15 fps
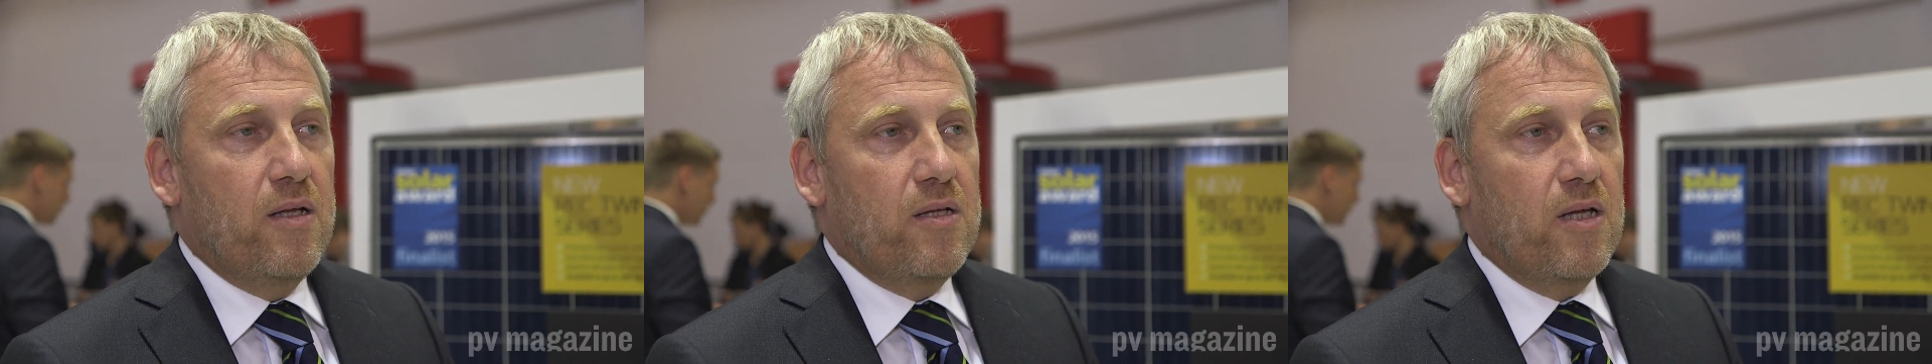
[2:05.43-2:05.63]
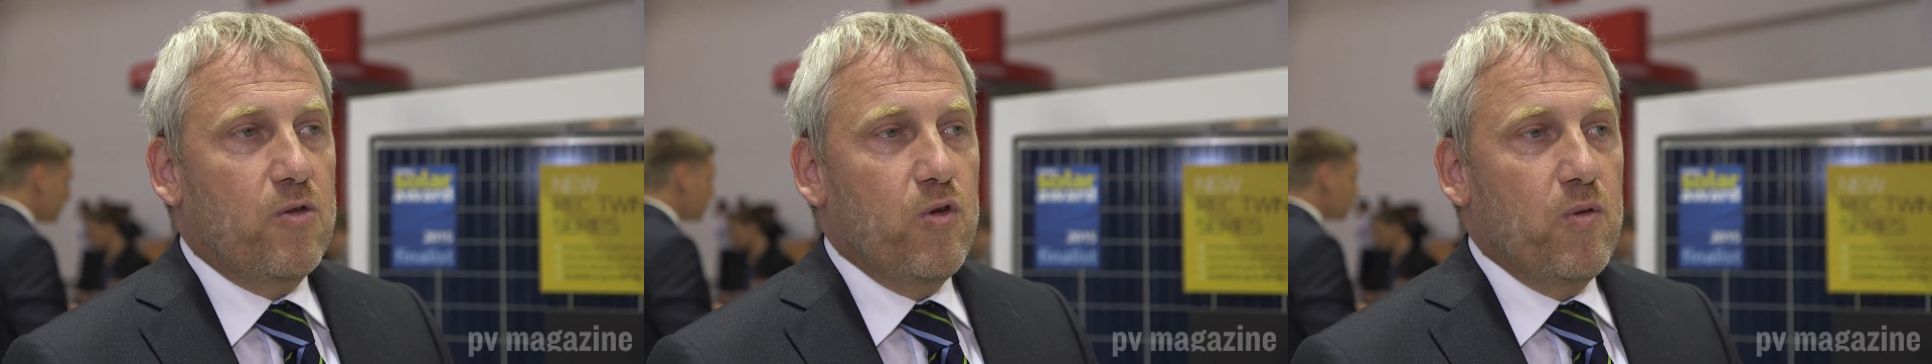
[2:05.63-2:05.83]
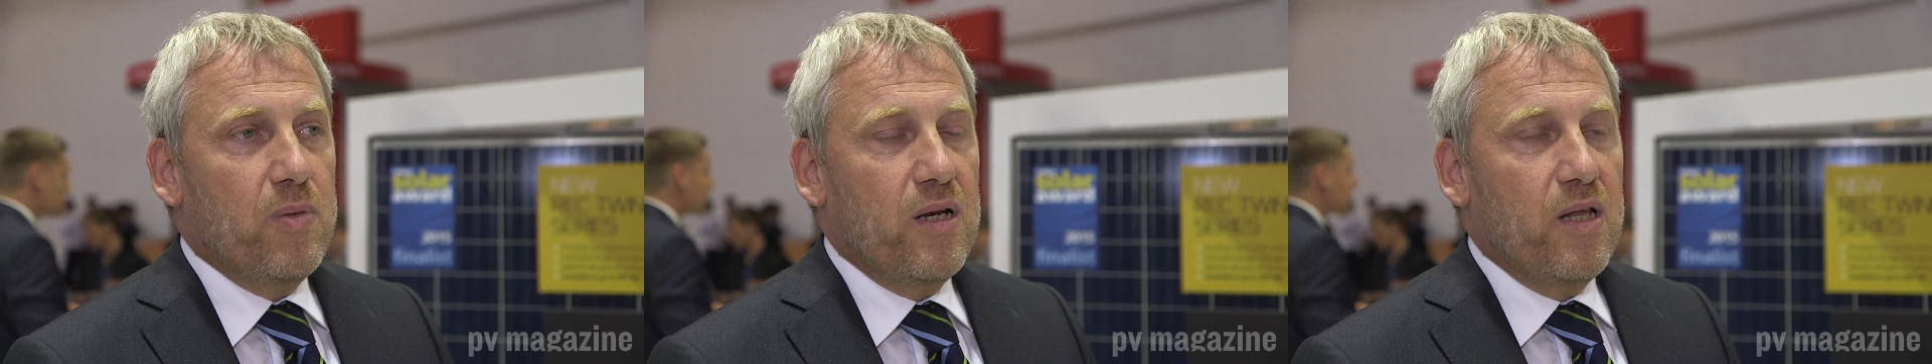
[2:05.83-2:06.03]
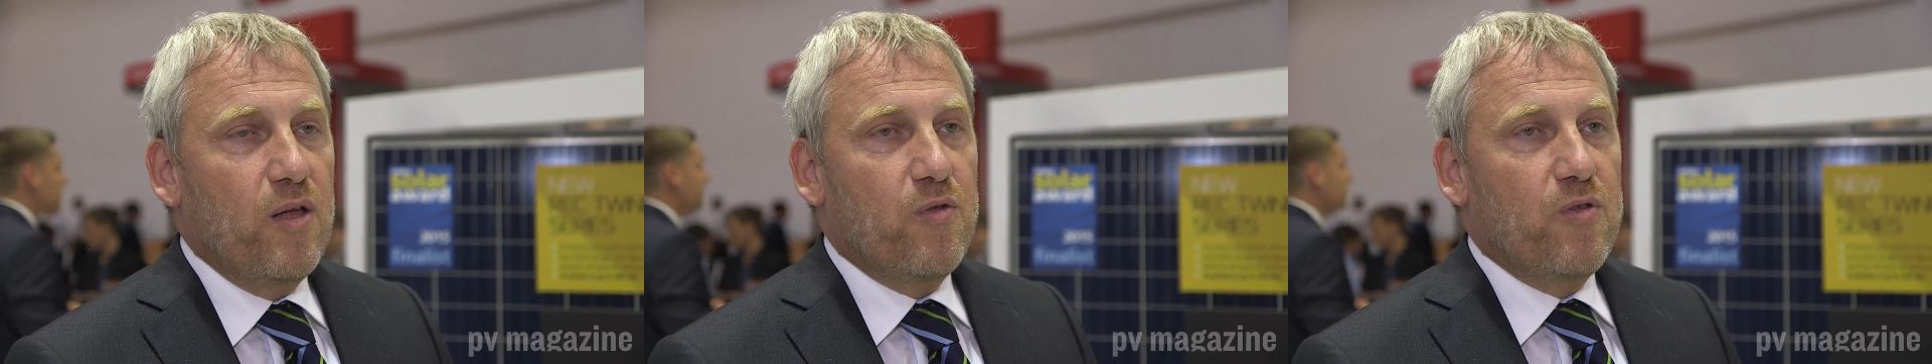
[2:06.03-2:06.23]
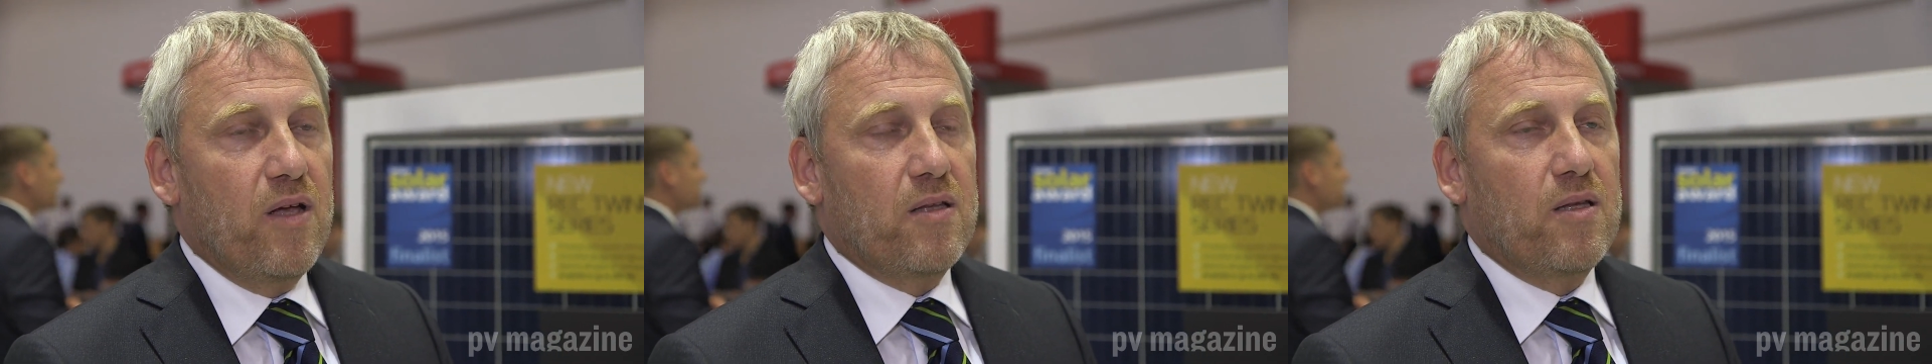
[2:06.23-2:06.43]
that we
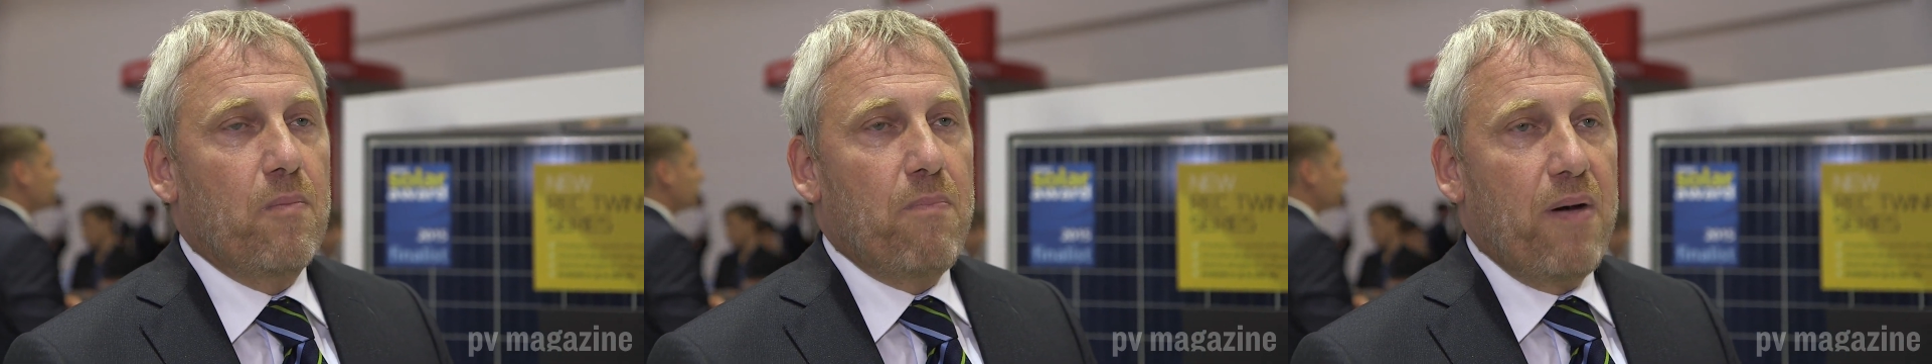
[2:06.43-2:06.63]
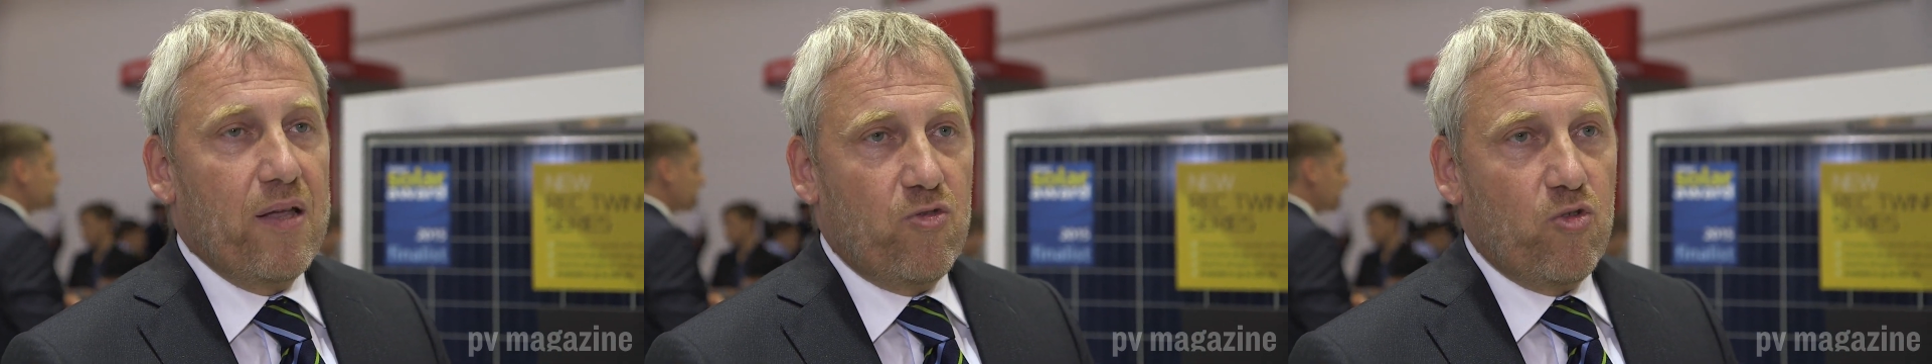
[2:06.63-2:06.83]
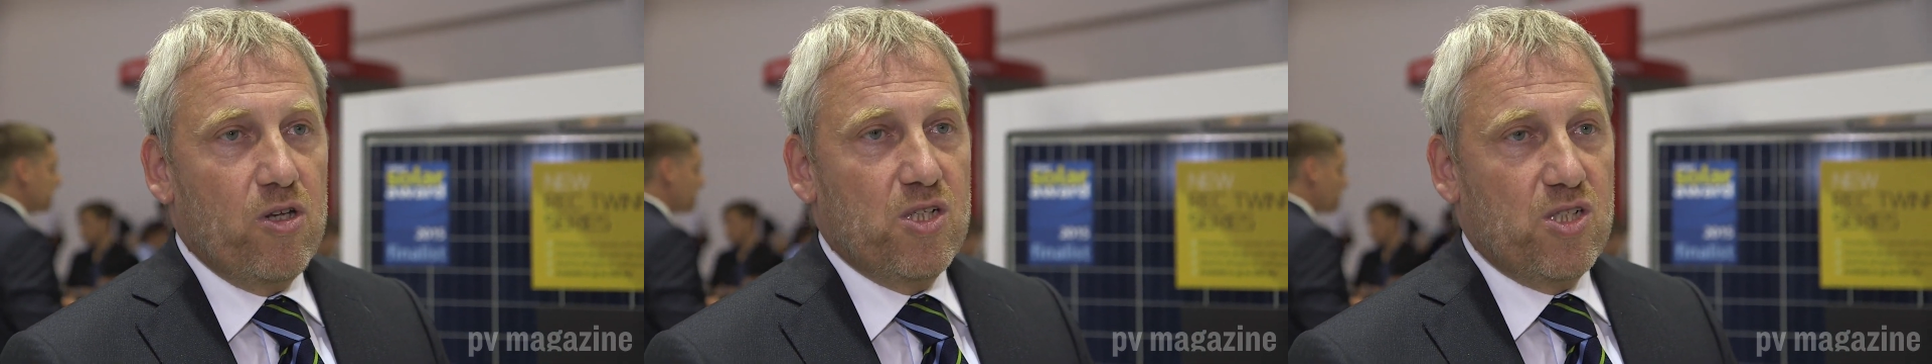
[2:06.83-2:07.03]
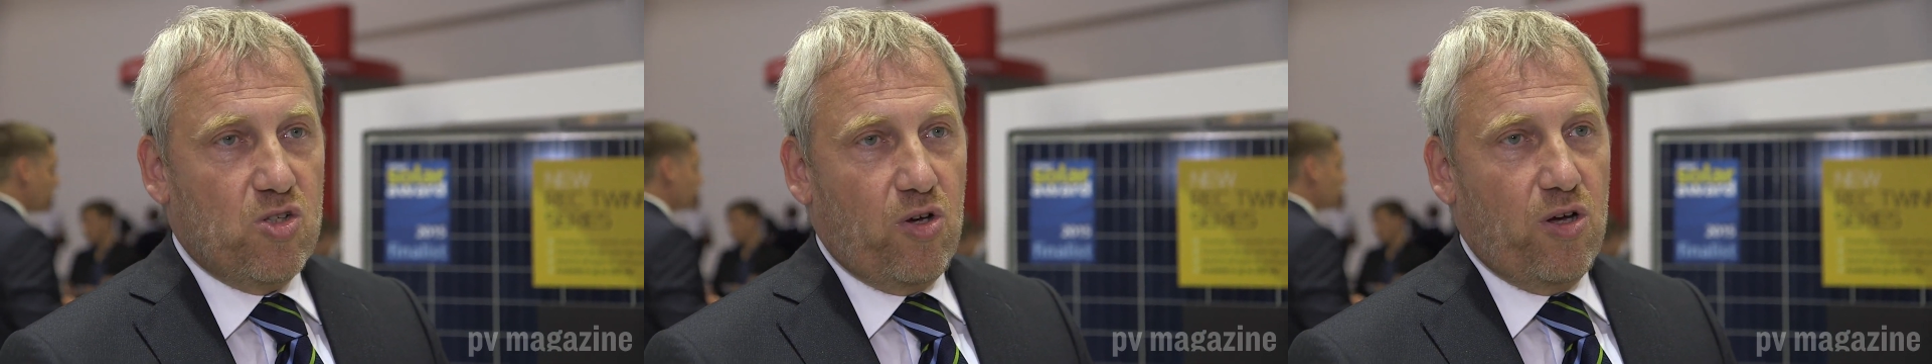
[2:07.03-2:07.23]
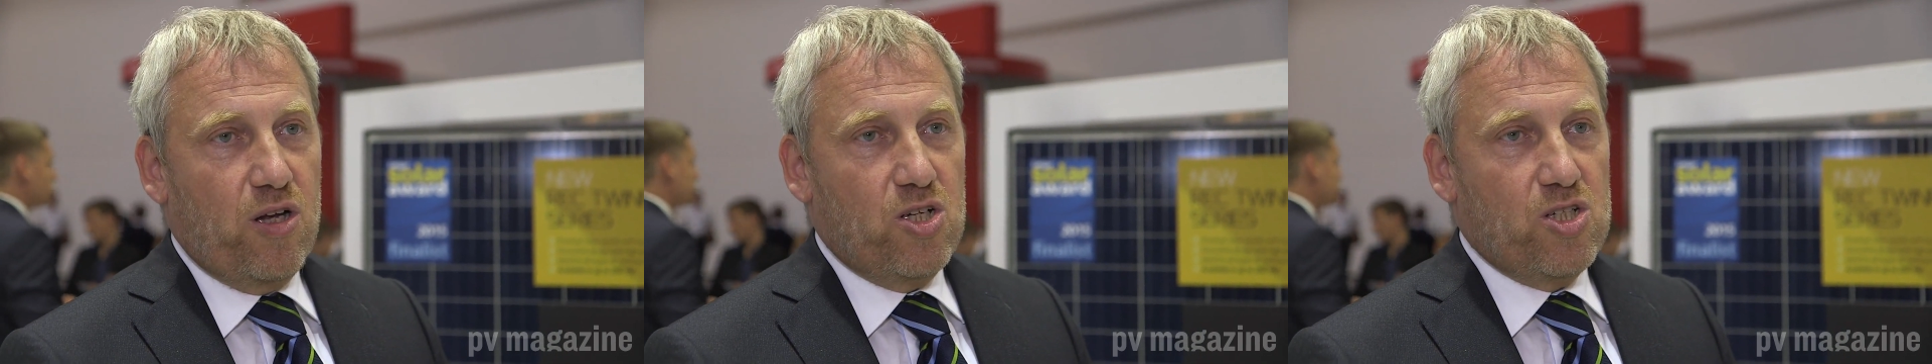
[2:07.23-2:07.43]
believe that the battery
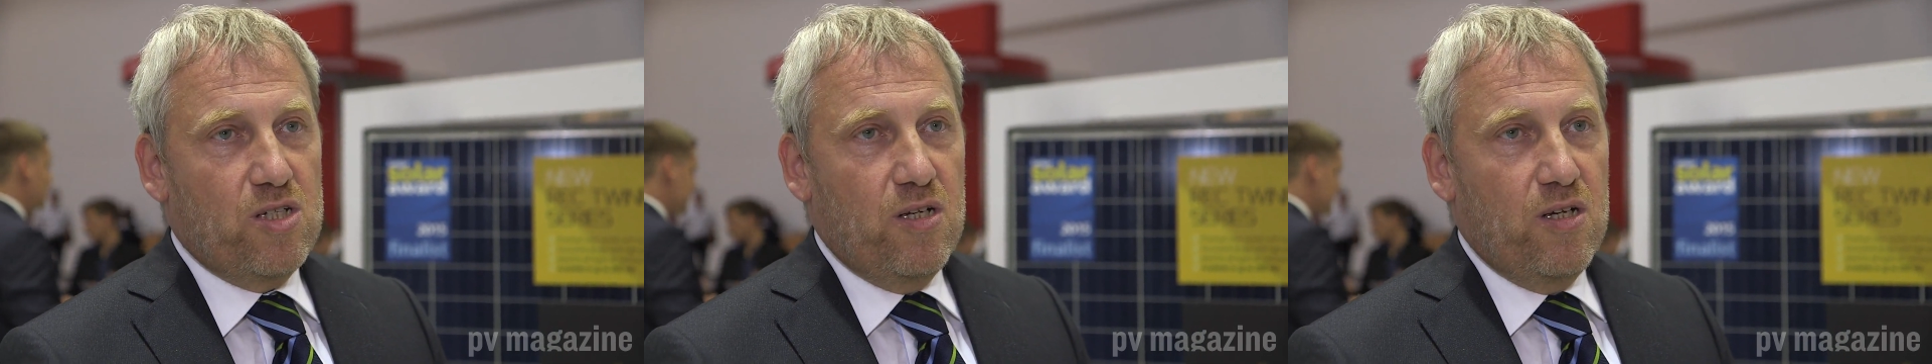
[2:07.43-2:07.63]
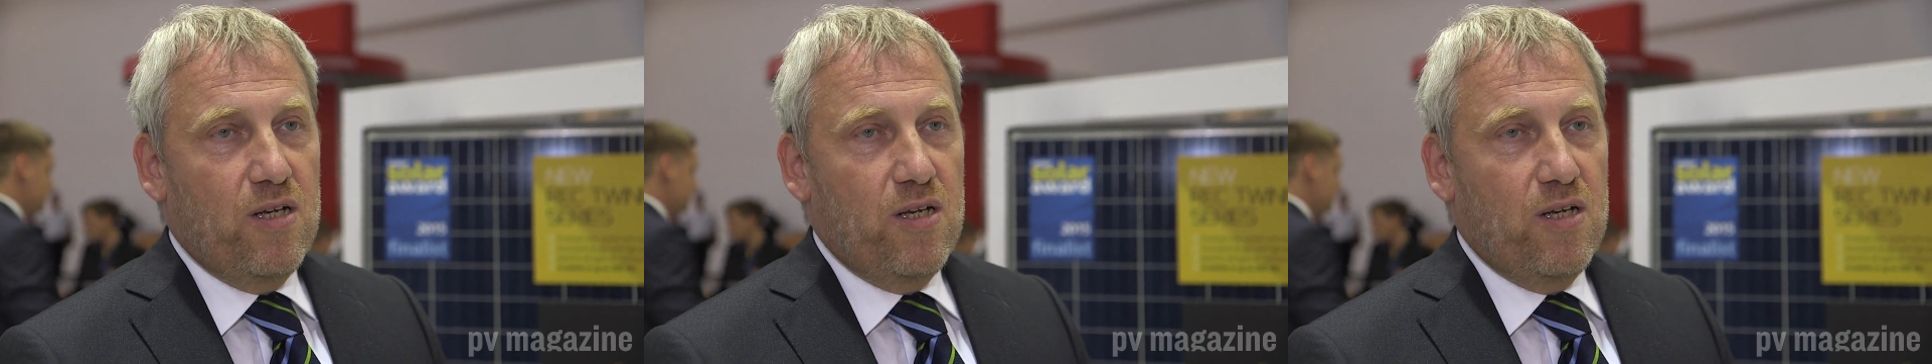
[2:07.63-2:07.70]
storage